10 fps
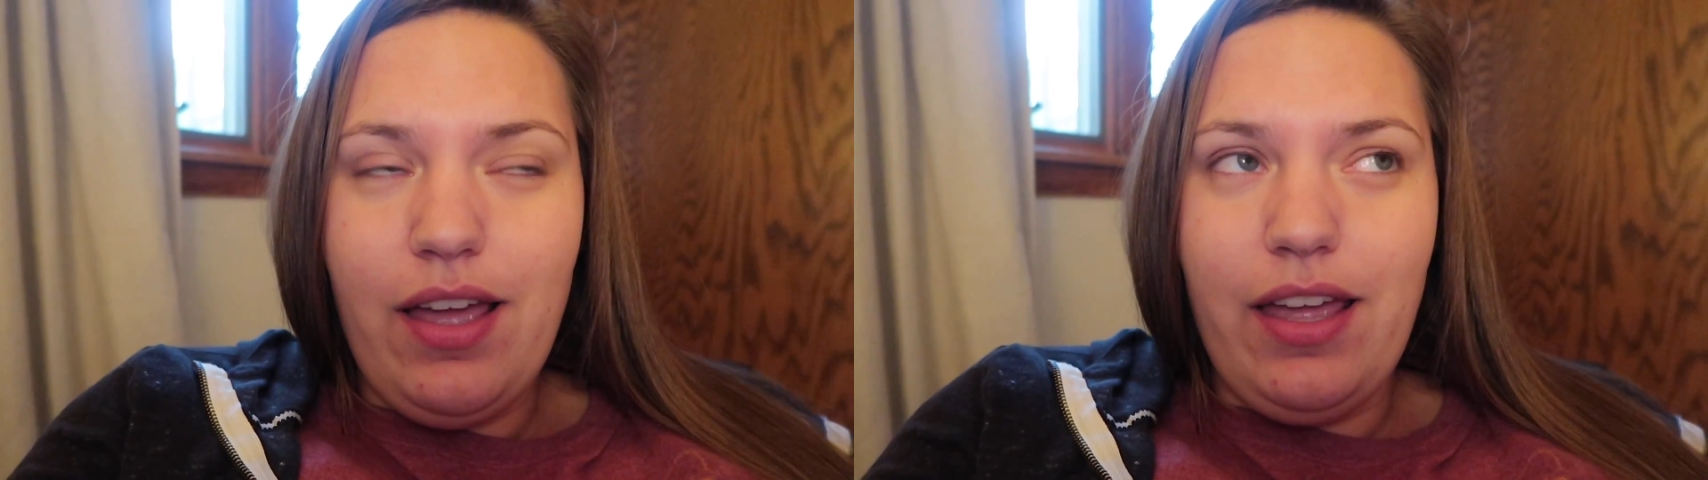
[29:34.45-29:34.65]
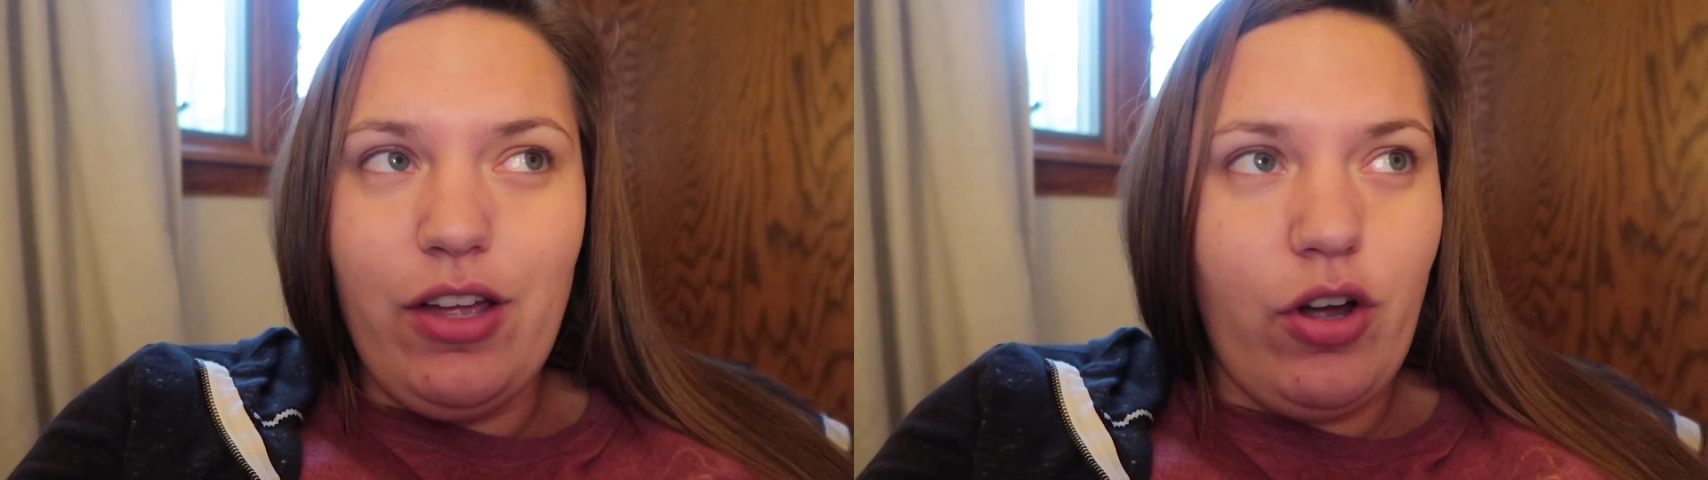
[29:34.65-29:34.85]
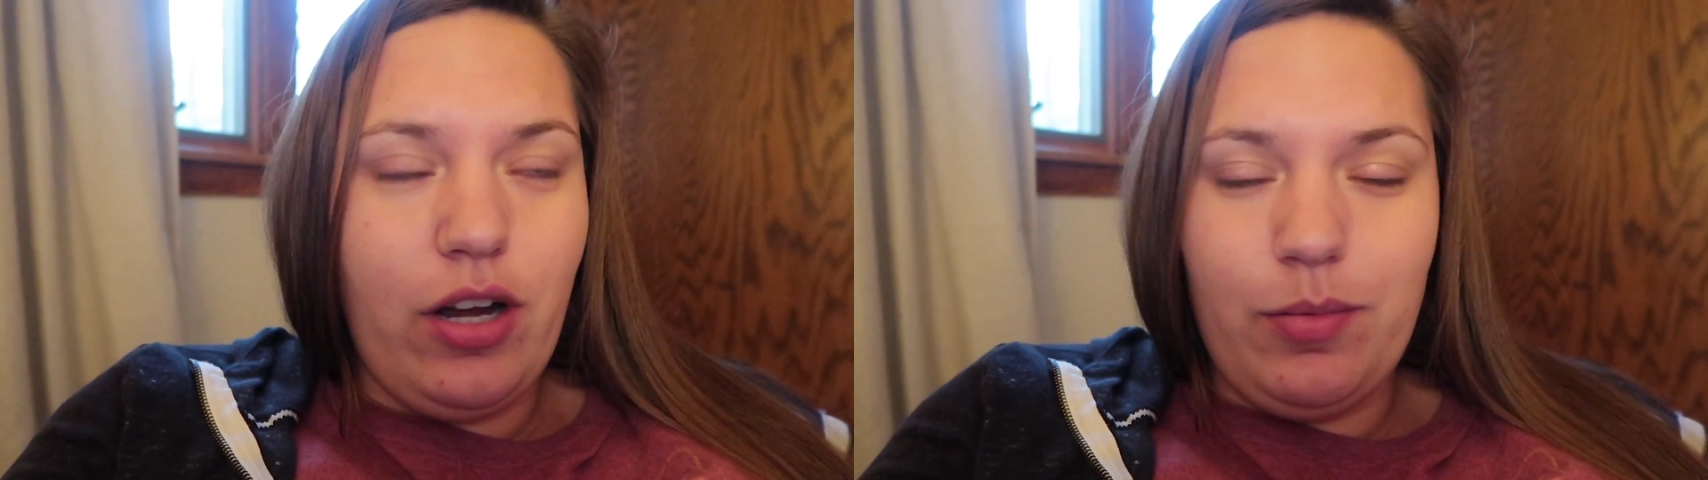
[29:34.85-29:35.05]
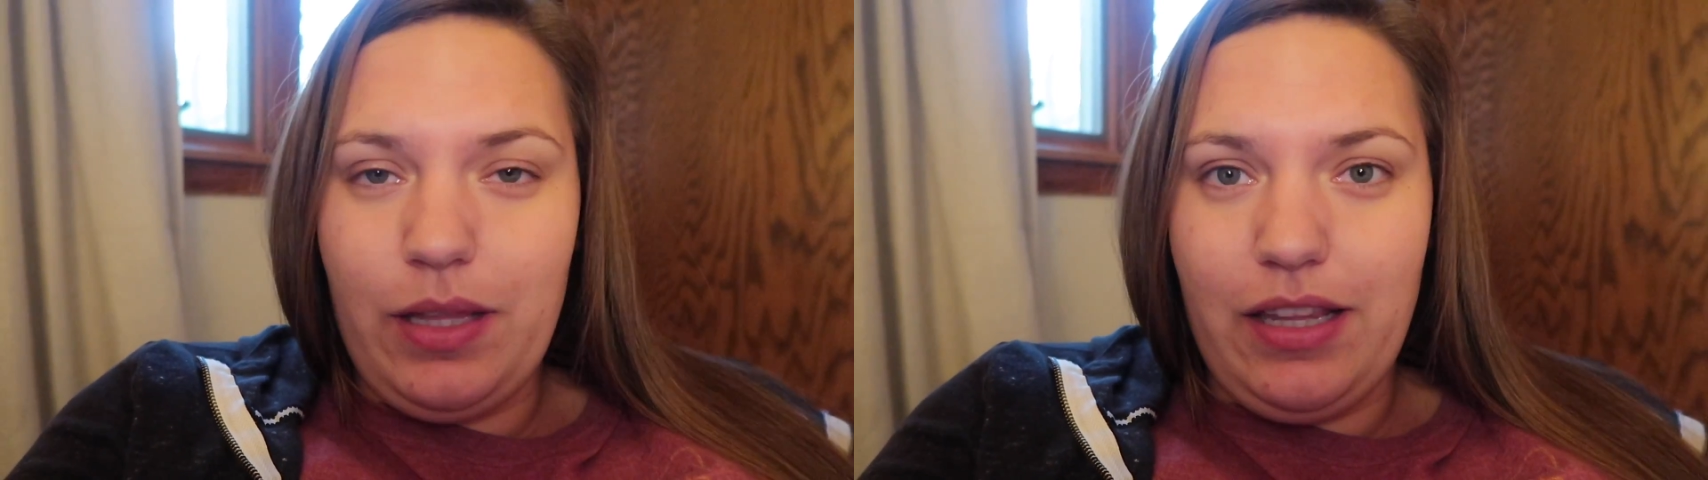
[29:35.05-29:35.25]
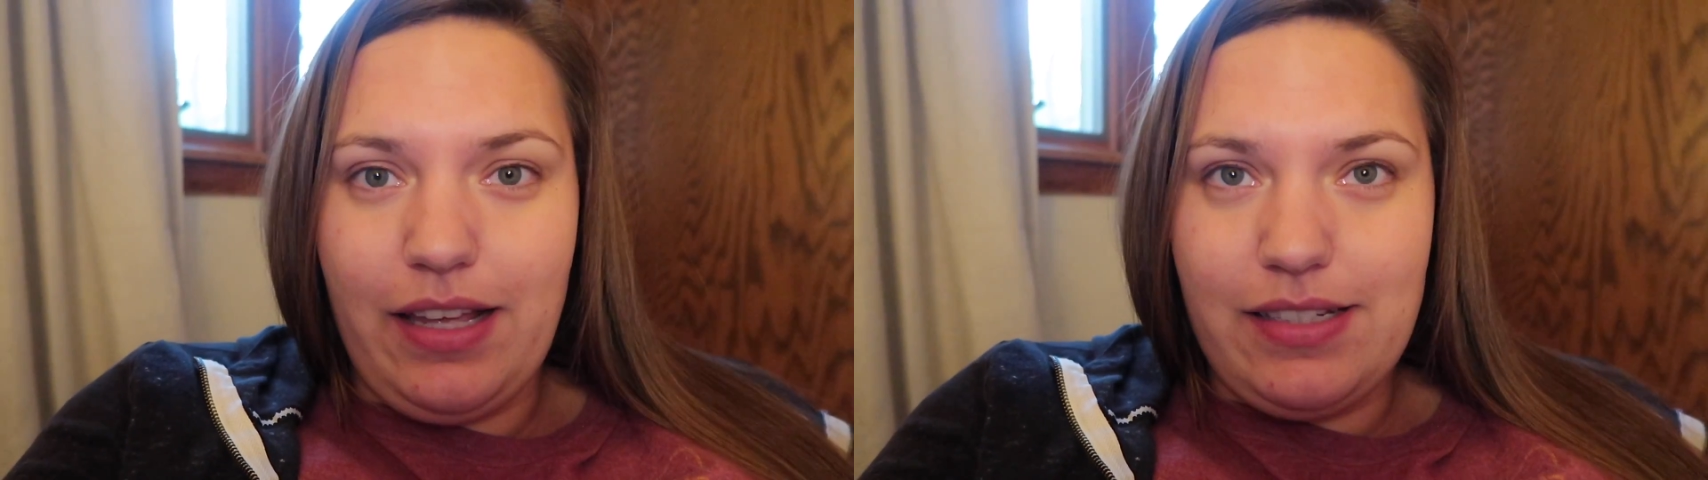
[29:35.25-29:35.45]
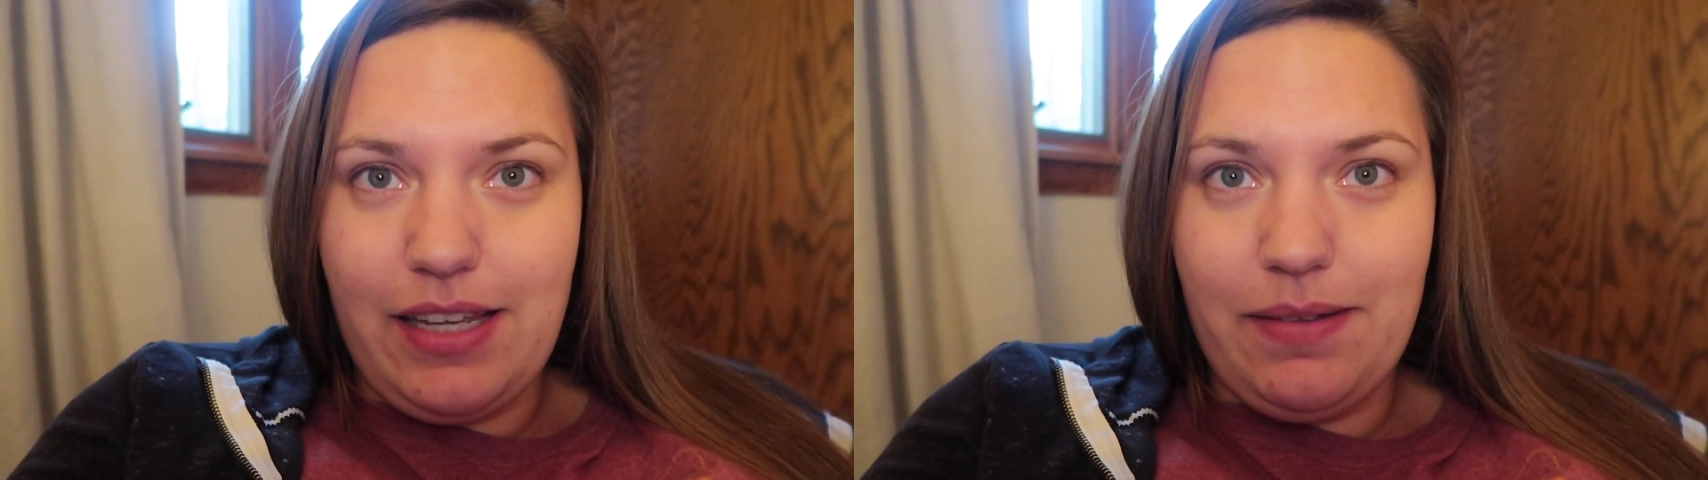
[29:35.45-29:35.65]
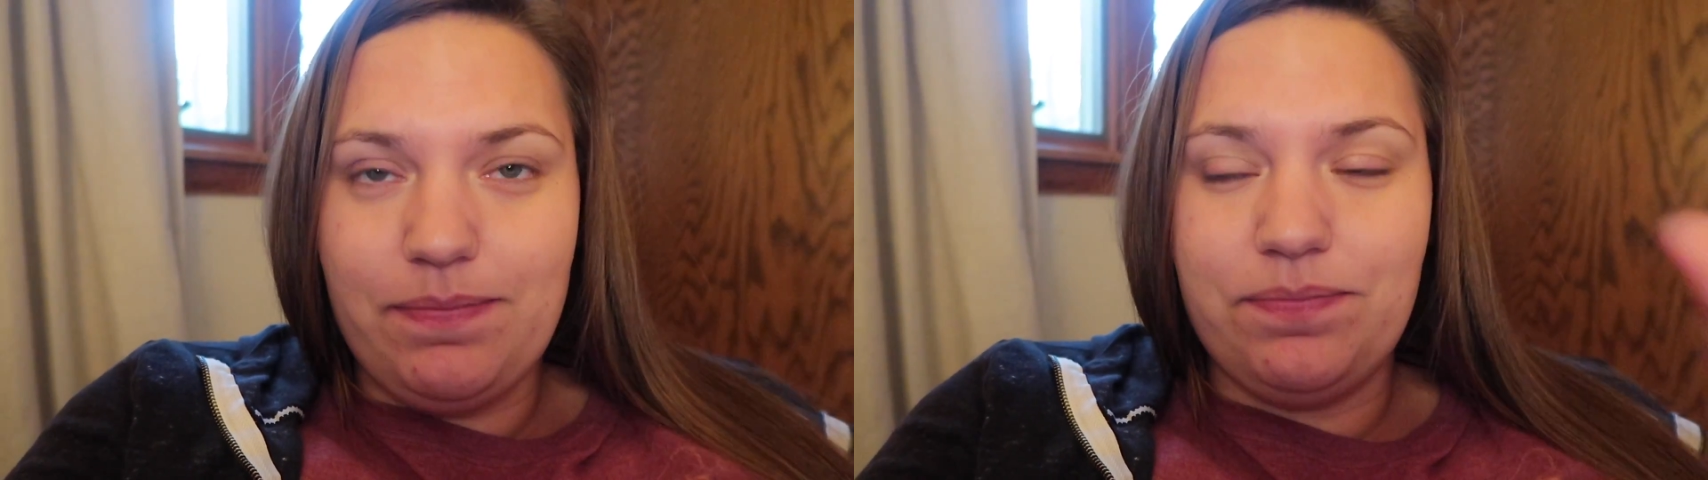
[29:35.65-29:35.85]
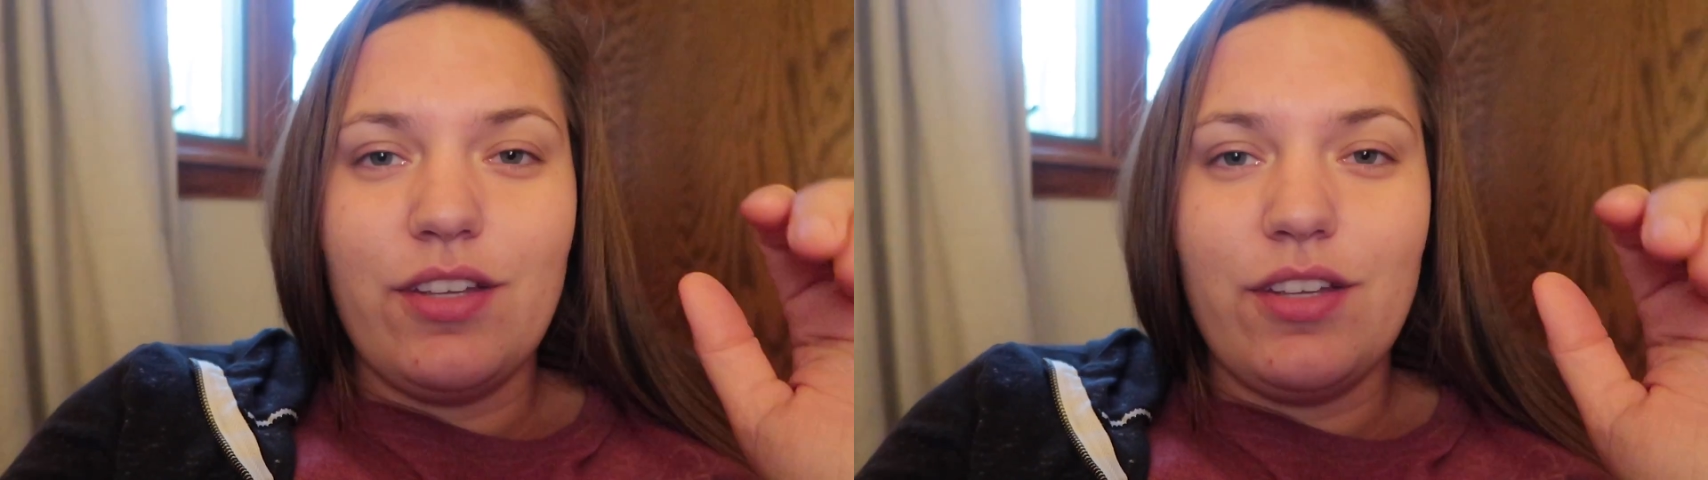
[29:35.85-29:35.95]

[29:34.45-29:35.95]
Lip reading: incredibly lazy.